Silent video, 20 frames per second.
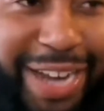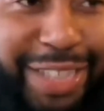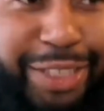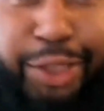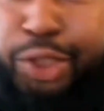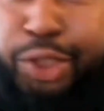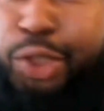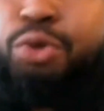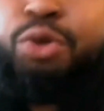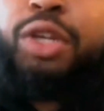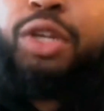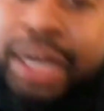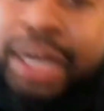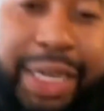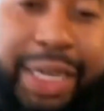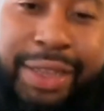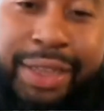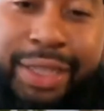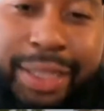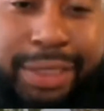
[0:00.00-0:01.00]
your rants,
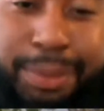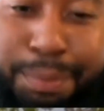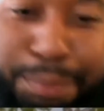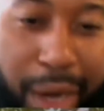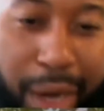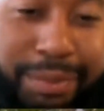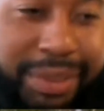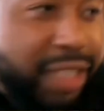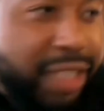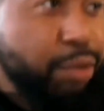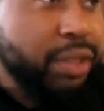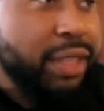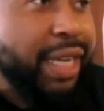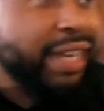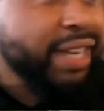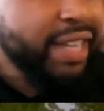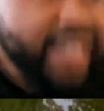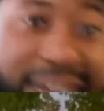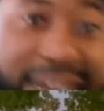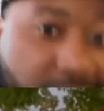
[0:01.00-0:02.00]
you look at these bums
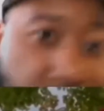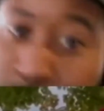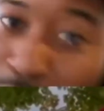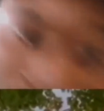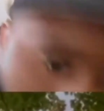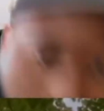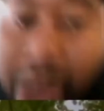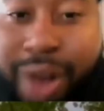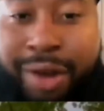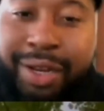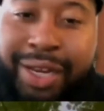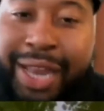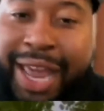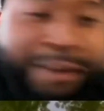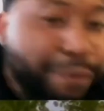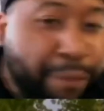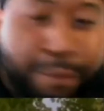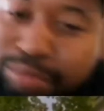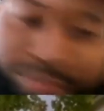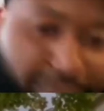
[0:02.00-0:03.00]
and you say, nigga, talk,
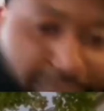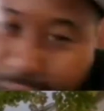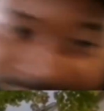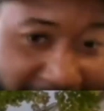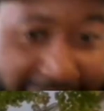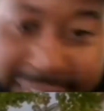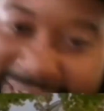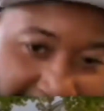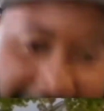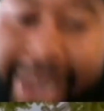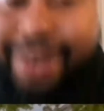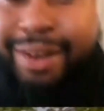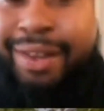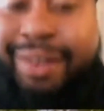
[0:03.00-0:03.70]
like, fill it